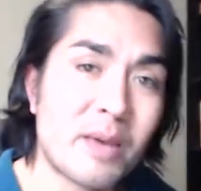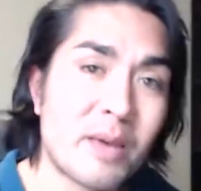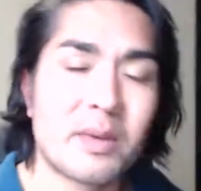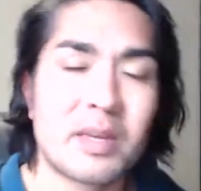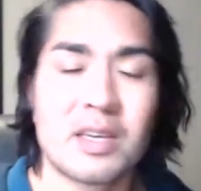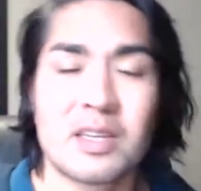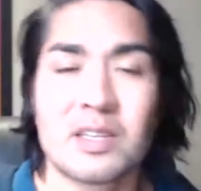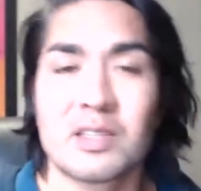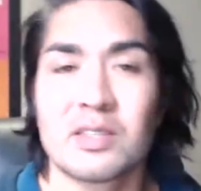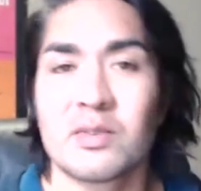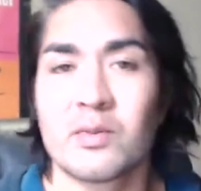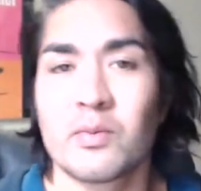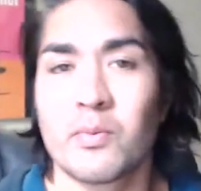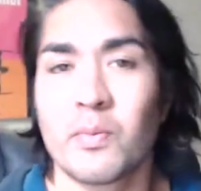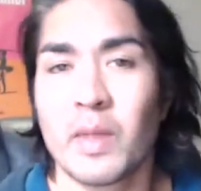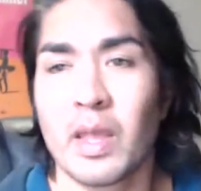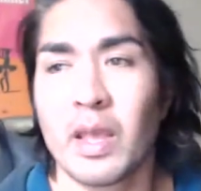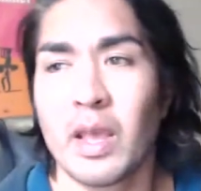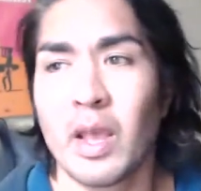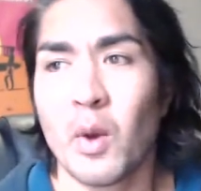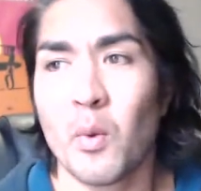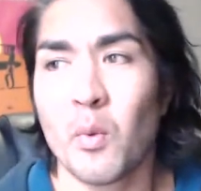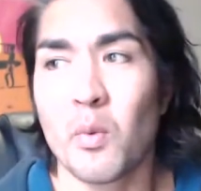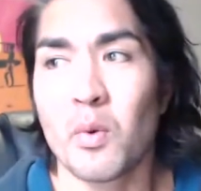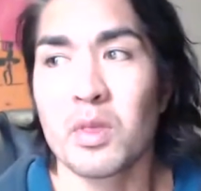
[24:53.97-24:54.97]
because
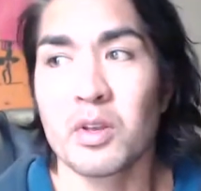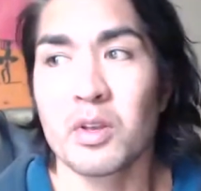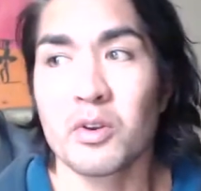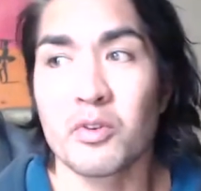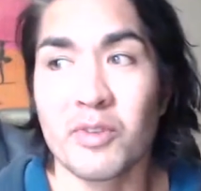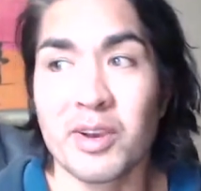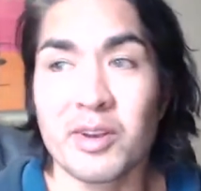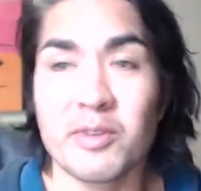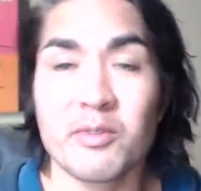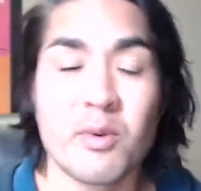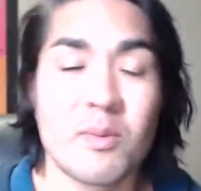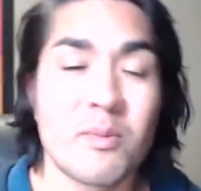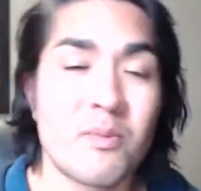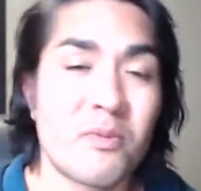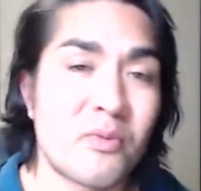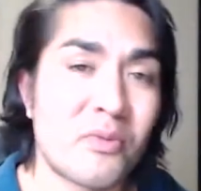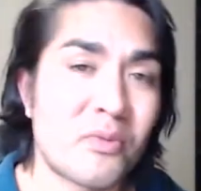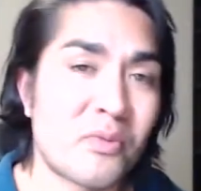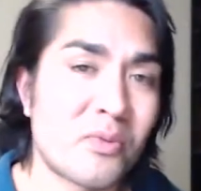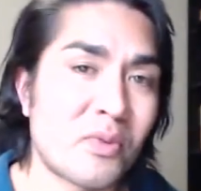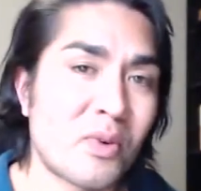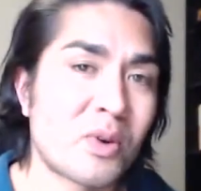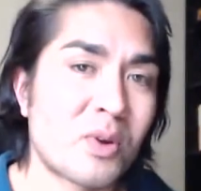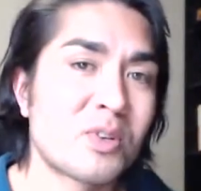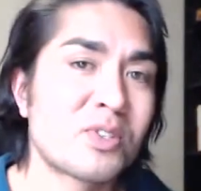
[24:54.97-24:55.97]
when the green room
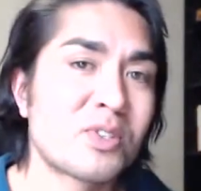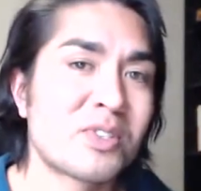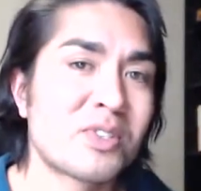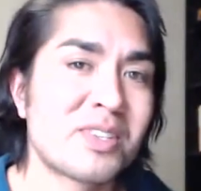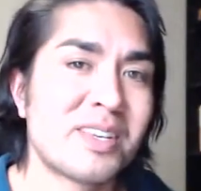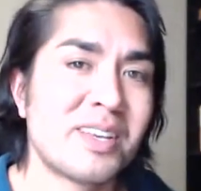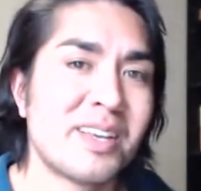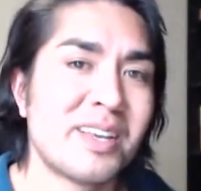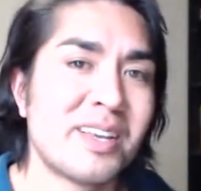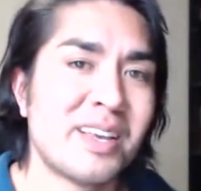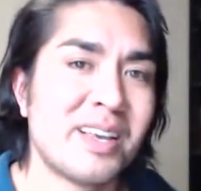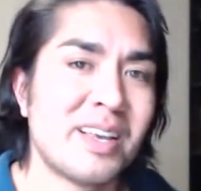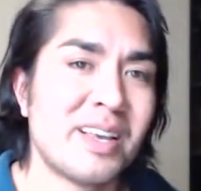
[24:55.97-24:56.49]
first